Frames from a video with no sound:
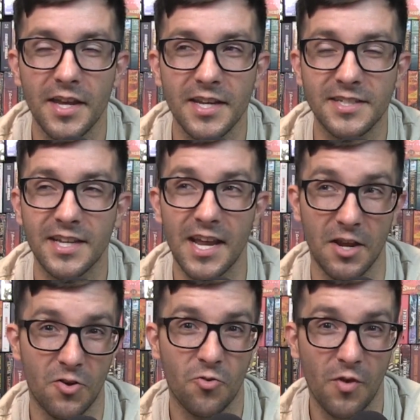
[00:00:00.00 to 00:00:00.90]
Is it a
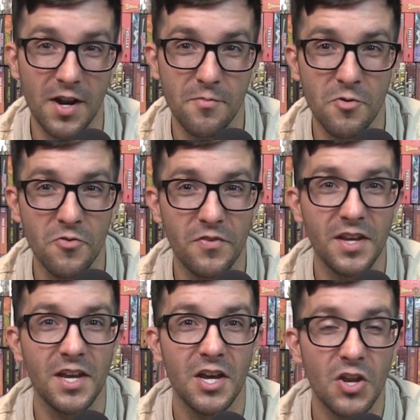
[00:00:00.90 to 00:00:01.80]
great
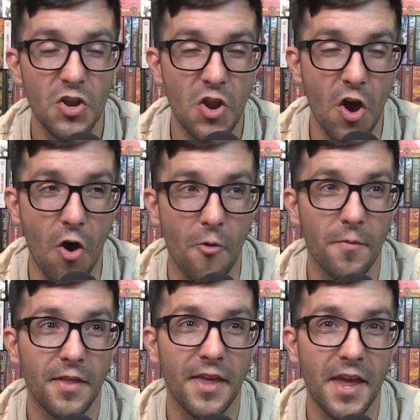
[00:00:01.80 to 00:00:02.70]
movie? No.
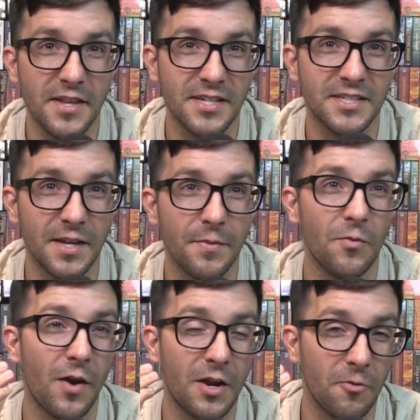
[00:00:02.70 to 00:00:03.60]
Is it something
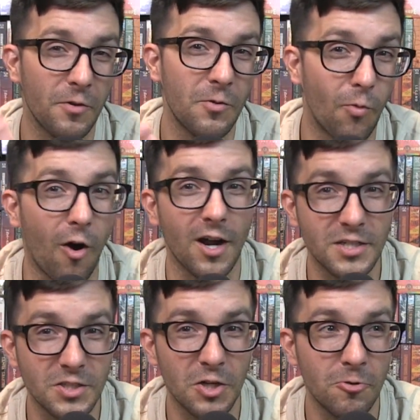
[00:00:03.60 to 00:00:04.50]
where I could
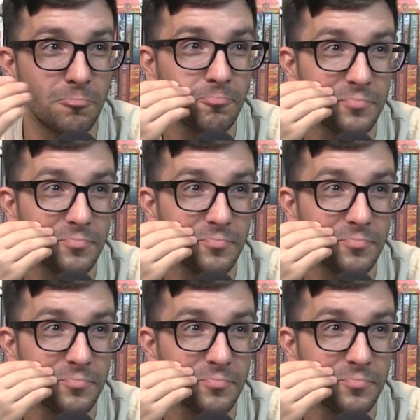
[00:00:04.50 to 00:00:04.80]
rewatch, though?